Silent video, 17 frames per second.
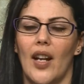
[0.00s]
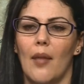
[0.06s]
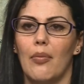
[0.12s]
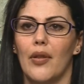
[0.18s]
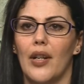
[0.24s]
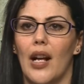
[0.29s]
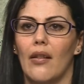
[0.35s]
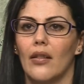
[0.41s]
I
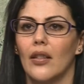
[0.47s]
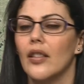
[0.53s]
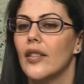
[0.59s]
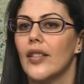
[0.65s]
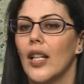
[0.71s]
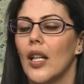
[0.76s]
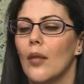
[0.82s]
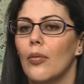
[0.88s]
put out on the
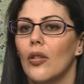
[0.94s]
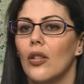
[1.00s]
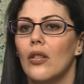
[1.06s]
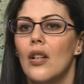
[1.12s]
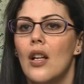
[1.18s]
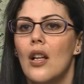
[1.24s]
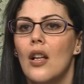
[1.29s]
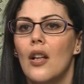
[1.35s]

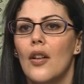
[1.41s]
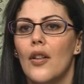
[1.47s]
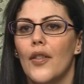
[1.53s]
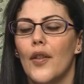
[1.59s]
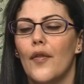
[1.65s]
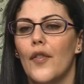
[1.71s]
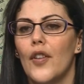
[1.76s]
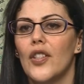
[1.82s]
table.
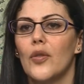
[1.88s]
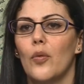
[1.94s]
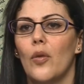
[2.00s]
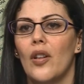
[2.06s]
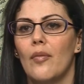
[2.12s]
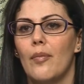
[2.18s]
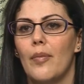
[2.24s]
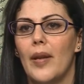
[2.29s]
The first
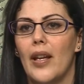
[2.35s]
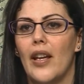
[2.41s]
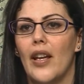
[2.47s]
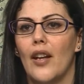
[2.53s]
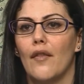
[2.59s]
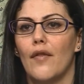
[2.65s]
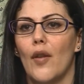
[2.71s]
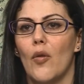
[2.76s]
one
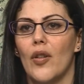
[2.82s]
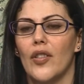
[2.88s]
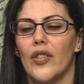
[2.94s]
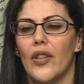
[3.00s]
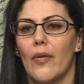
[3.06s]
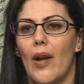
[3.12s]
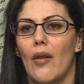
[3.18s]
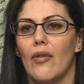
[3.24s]
being
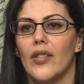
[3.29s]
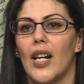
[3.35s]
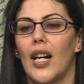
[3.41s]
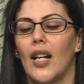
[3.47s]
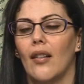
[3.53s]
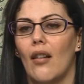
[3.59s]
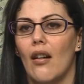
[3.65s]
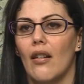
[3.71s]
focused around
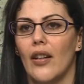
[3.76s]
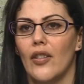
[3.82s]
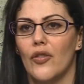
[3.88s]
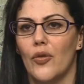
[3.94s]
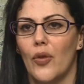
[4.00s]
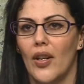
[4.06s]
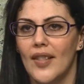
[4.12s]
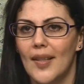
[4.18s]
dialogue and
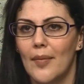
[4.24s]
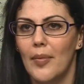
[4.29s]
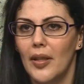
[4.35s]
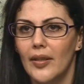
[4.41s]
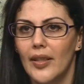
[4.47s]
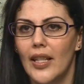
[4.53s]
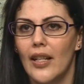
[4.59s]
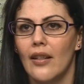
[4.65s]
trust
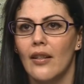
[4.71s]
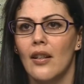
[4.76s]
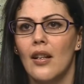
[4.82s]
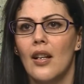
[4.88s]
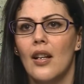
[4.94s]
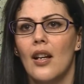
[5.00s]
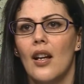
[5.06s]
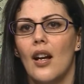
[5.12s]
building.
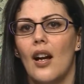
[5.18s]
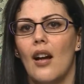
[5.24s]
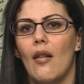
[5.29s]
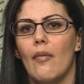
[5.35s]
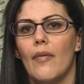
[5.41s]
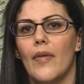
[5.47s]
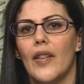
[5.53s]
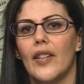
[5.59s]

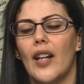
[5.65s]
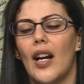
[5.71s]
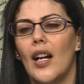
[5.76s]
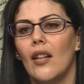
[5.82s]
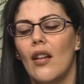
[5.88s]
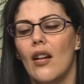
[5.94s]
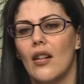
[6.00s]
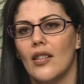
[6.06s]
The
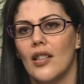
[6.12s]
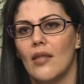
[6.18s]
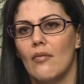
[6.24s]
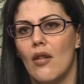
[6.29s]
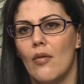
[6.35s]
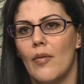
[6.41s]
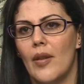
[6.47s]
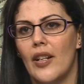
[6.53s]
dialogue at the
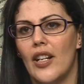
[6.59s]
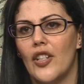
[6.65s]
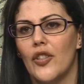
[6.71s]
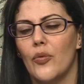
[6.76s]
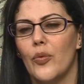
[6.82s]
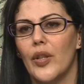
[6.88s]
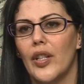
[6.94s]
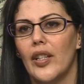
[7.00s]
moment
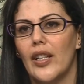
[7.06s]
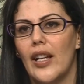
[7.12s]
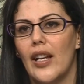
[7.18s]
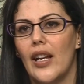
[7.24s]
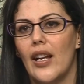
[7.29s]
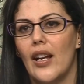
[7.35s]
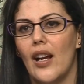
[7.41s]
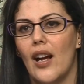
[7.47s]
is
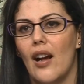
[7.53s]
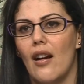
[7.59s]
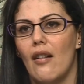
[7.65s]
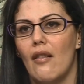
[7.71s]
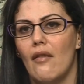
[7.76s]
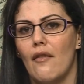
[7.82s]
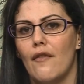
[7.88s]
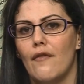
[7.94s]
really
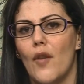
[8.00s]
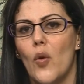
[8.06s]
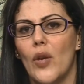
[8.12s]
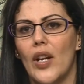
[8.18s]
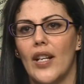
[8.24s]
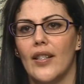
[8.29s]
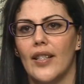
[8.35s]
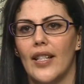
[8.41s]

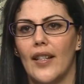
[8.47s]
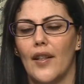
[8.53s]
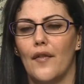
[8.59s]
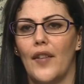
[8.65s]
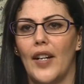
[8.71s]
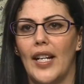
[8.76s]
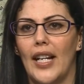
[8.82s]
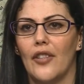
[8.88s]
focused in the
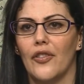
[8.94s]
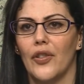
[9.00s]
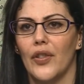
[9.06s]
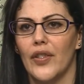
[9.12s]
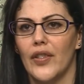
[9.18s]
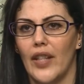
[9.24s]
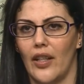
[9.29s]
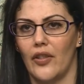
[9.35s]
financial
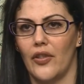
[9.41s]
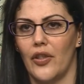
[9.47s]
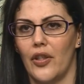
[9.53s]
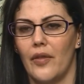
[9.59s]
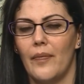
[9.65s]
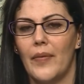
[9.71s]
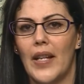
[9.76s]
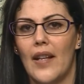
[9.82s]

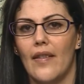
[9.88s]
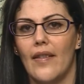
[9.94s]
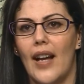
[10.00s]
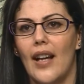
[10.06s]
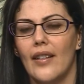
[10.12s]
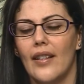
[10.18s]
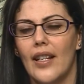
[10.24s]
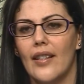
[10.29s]
sector.
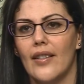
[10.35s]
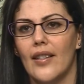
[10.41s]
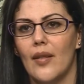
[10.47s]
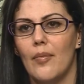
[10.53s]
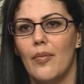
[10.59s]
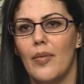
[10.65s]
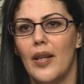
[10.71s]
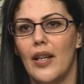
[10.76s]
That needs to
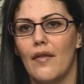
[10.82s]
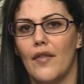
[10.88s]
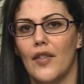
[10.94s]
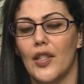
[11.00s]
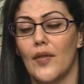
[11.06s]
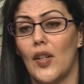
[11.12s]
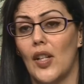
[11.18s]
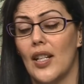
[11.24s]
be,
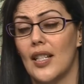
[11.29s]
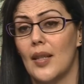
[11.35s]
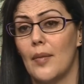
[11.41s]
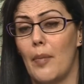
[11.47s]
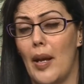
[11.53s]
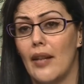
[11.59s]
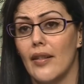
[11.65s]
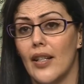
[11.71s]
first of all,
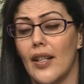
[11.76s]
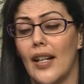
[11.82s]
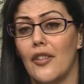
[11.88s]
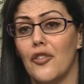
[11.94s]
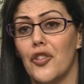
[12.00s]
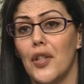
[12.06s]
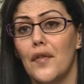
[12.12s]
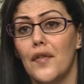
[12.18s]
expanded
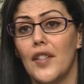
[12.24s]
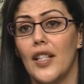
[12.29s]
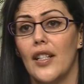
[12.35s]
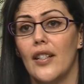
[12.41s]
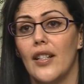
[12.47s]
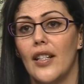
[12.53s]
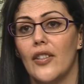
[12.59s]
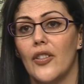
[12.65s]
and
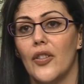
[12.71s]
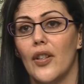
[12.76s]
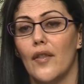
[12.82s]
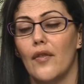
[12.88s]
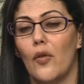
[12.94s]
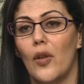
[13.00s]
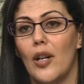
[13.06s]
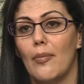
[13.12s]
shifted into the
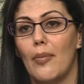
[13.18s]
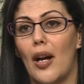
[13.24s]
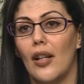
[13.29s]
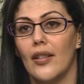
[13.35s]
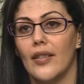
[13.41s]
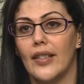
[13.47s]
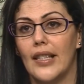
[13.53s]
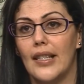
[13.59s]
foreign
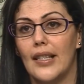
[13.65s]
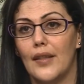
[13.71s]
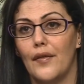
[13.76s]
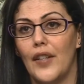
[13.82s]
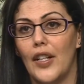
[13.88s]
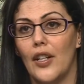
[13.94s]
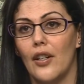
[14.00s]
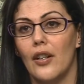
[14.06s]
policy
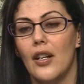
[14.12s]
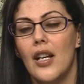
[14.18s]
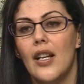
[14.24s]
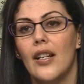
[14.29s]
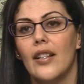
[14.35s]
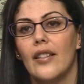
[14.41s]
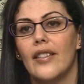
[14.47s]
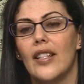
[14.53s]
sphere.
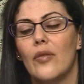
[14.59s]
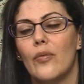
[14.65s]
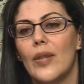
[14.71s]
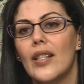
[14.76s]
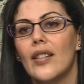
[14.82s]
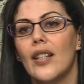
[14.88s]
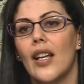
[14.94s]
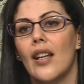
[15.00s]

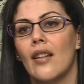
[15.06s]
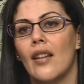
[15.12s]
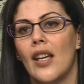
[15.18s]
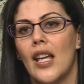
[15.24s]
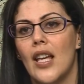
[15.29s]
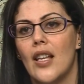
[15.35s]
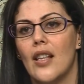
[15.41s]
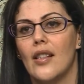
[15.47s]
De-risking
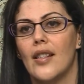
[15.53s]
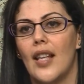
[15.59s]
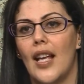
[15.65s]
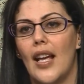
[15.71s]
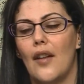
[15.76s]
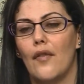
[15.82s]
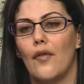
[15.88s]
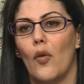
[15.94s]
is
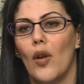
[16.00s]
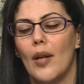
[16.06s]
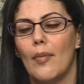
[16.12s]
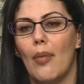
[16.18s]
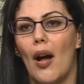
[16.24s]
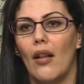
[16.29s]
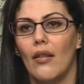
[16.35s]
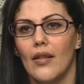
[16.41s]
a foreign
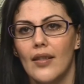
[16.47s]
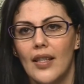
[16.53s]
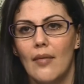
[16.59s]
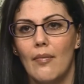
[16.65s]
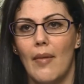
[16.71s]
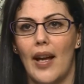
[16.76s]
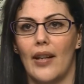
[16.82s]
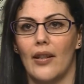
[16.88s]
policy
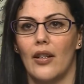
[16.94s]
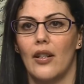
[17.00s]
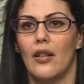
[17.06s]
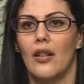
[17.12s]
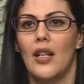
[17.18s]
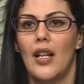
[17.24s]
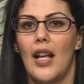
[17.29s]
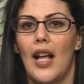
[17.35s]

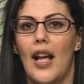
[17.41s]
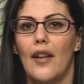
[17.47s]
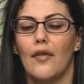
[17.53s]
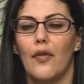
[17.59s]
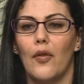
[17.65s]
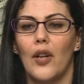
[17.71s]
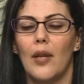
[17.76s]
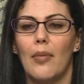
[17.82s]
matter,
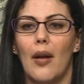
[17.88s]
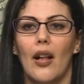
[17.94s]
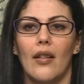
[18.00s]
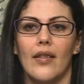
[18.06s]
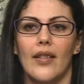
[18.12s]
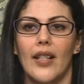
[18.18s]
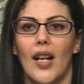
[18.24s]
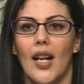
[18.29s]
and foreign
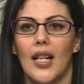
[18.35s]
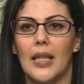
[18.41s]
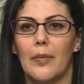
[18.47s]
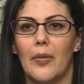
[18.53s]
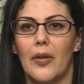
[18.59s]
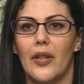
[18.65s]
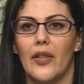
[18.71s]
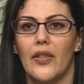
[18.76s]
policy
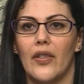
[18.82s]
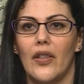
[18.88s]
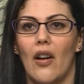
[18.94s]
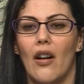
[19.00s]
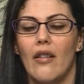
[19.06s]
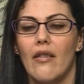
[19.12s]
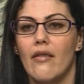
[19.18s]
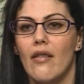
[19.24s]
experts
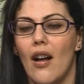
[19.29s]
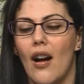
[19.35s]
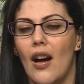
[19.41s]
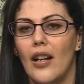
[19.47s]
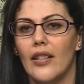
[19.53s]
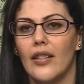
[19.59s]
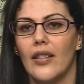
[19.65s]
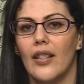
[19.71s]
are
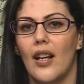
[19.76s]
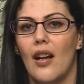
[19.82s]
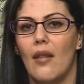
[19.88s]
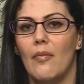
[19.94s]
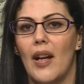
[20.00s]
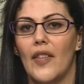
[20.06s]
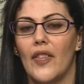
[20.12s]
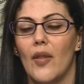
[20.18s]
not
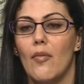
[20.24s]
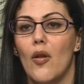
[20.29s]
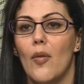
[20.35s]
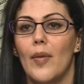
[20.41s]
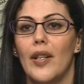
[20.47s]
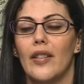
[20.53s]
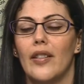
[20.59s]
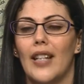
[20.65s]
at the
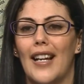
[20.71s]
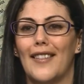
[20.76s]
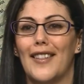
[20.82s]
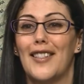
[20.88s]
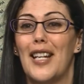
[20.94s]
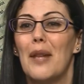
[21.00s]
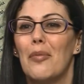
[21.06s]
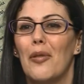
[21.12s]
moment at
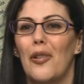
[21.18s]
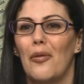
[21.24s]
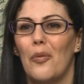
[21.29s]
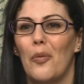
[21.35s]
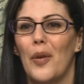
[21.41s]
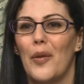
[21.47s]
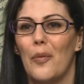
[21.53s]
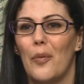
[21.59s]
the table
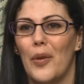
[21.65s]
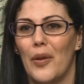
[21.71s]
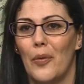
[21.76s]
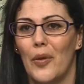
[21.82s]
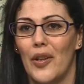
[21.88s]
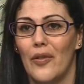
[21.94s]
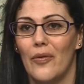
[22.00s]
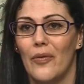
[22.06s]

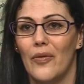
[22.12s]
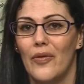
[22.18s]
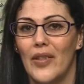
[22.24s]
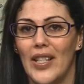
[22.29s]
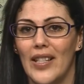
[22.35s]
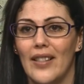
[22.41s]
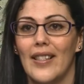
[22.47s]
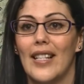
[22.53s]
where
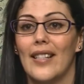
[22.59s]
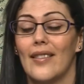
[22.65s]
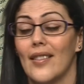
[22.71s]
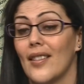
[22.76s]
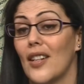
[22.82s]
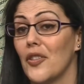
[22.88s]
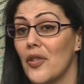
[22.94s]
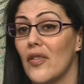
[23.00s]
these
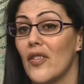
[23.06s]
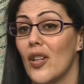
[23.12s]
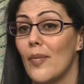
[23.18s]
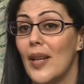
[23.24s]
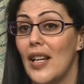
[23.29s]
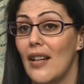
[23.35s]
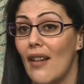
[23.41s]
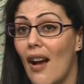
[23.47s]
discussions are
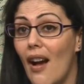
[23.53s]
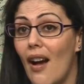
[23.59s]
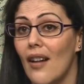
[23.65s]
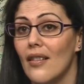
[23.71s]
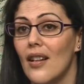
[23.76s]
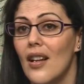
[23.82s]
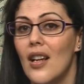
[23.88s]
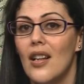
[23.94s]
being
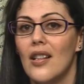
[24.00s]
had.